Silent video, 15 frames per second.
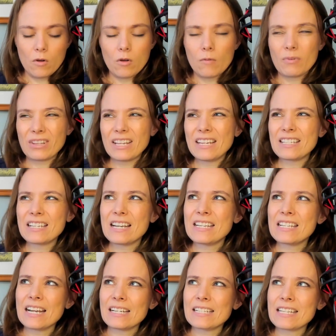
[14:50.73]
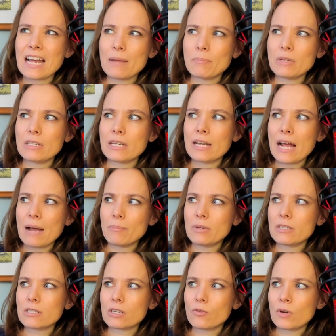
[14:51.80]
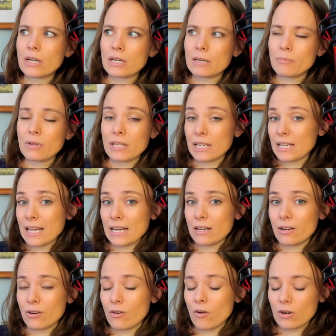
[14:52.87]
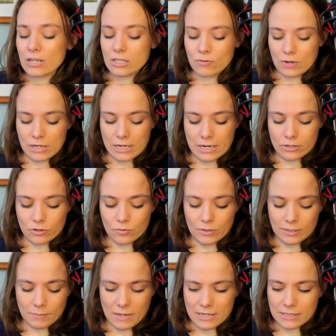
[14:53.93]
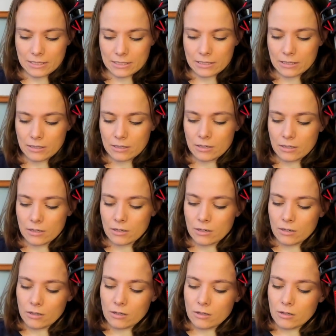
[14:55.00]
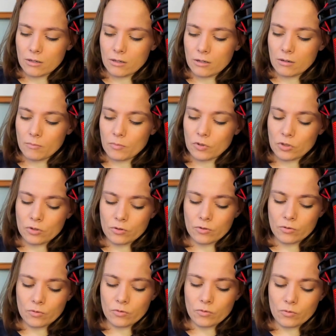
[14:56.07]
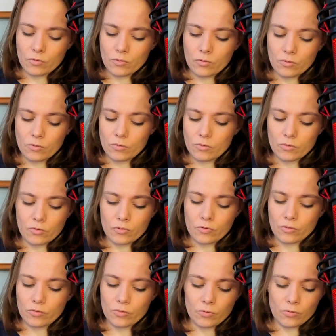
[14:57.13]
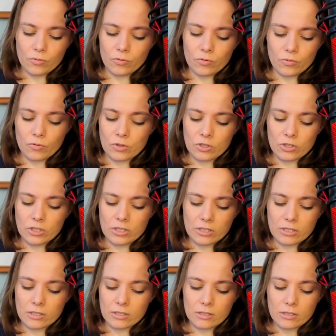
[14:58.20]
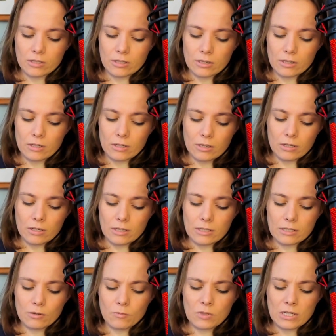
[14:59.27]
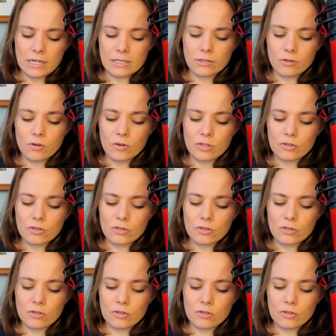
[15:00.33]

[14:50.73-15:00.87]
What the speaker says: then it's like it happens quickly, but then again, not as quickly as you expected. But it's just it's almost like you're going to